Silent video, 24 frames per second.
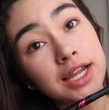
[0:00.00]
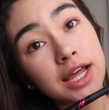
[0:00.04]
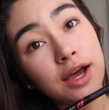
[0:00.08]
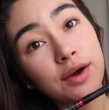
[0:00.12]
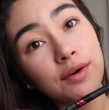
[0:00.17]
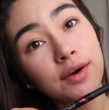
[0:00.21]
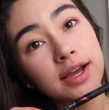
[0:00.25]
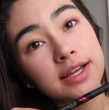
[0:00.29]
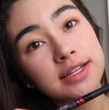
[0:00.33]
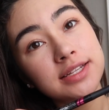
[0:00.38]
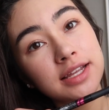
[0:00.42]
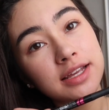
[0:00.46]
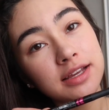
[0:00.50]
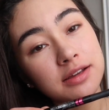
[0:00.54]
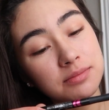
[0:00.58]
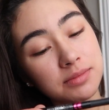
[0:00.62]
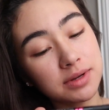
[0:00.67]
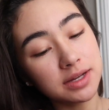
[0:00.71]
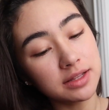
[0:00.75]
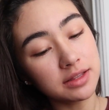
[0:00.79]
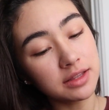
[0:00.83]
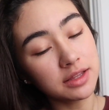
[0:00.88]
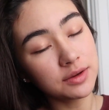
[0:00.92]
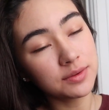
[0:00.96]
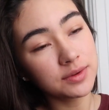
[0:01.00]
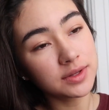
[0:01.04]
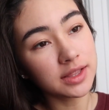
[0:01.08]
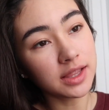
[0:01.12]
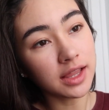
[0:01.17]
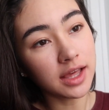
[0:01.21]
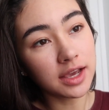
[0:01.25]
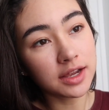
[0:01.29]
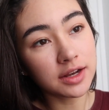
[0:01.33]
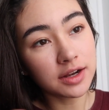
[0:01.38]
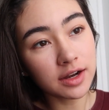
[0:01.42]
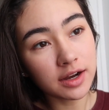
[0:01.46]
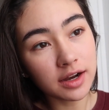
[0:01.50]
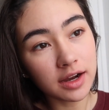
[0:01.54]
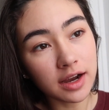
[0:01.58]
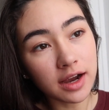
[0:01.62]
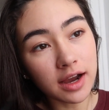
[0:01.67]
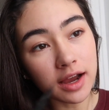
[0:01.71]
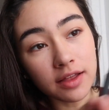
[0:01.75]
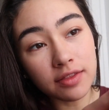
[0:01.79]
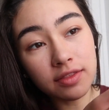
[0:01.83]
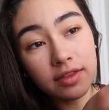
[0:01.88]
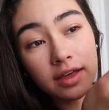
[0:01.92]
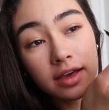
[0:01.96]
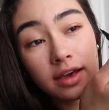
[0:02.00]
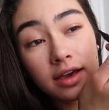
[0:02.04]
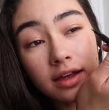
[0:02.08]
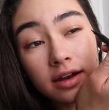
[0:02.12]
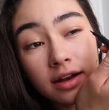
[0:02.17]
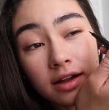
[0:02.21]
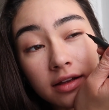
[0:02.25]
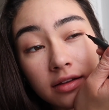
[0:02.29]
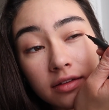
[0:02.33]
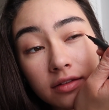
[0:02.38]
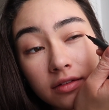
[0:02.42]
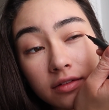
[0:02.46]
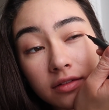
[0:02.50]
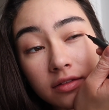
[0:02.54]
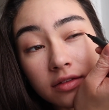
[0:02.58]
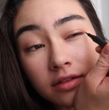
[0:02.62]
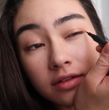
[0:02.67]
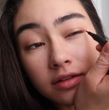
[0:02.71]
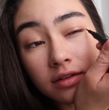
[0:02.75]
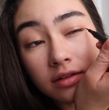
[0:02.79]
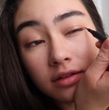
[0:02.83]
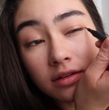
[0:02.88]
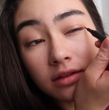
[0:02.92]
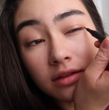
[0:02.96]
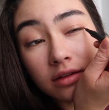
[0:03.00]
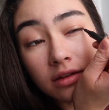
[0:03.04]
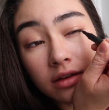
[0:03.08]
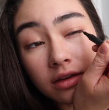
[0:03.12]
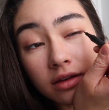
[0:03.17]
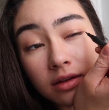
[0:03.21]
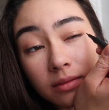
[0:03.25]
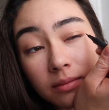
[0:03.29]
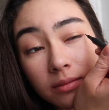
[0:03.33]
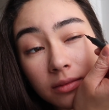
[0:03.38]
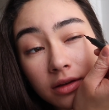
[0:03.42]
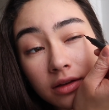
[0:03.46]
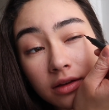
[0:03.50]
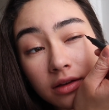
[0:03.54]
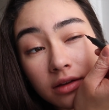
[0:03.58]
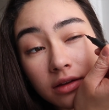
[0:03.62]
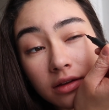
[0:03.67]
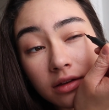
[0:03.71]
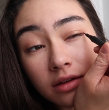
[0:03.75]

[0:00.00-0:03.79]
Now I take my liquid liner and then I just line my